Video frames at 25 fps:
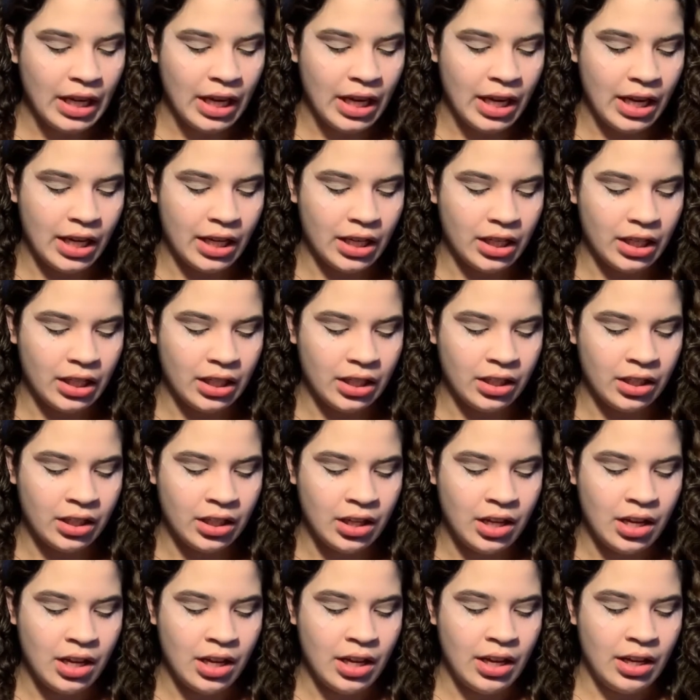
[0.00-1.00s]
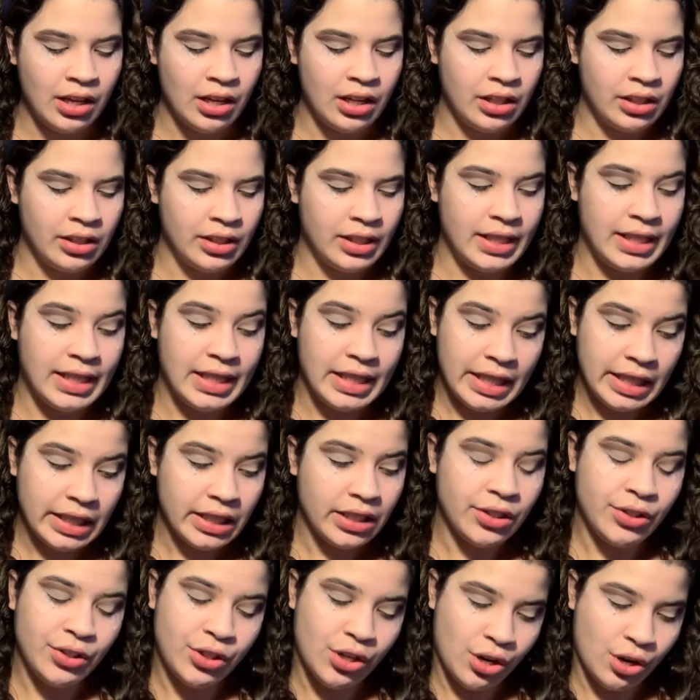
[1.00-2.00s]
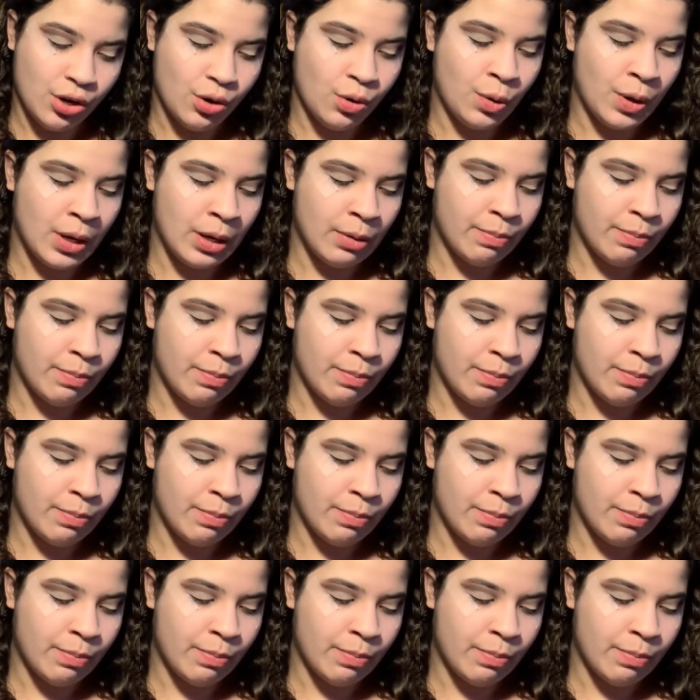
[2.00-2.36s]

Hannah did know